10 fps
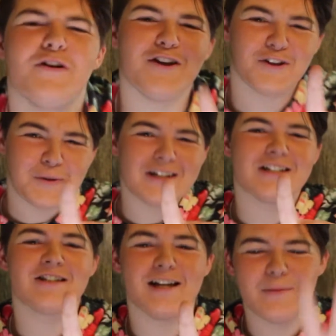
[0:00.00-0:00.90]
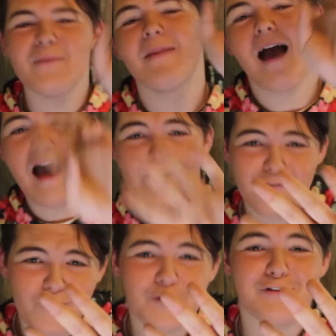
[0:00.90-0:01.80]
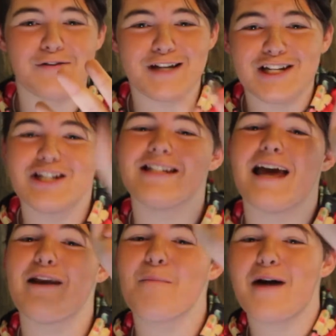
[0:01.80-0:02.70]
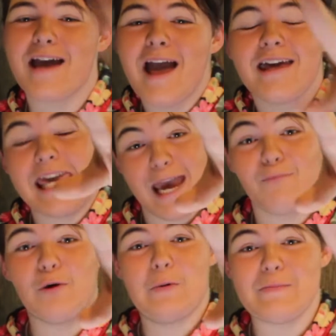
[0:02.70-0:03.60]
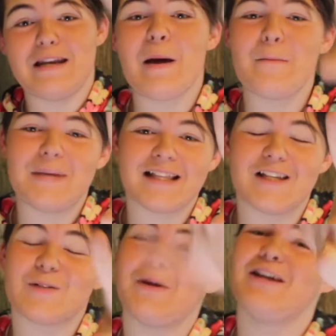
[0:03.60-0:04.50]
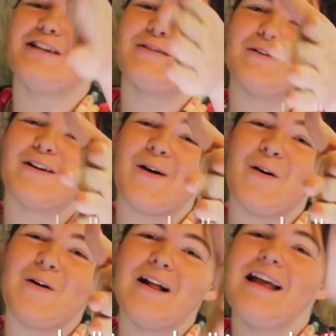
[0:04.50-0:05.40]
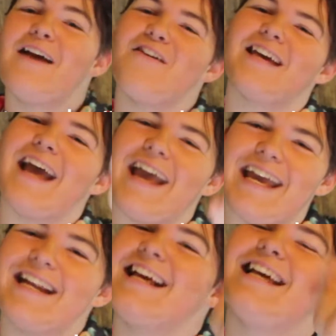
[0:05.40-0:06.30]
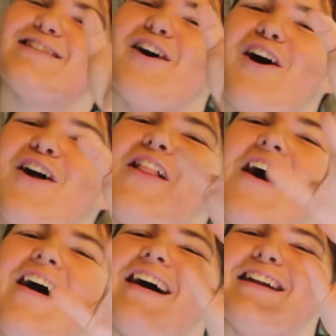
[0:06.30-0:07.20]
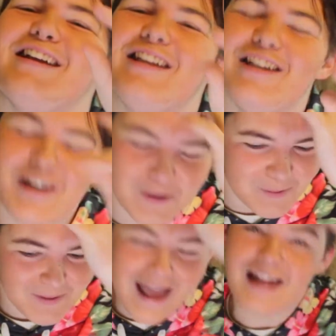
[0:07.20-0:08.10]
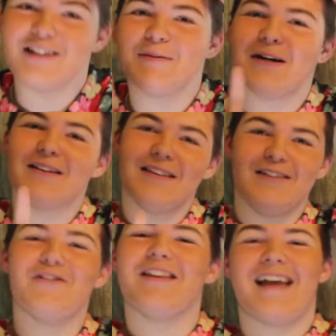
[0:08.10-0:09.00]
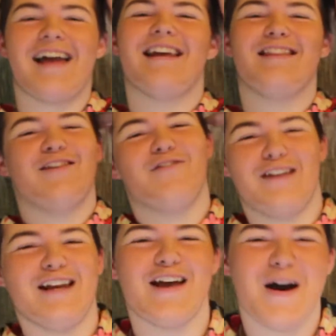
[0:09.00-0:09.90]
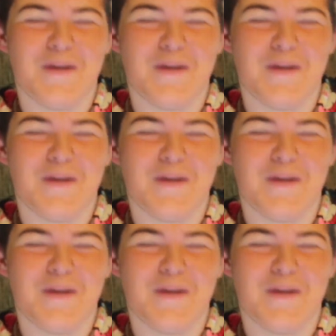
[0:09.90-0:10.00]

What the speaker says: and another quick disclaimer, I have 4 foundations and my camera woman picked this one. So Nicole, if I get hate, it's all on you, and you are leaving that in the video.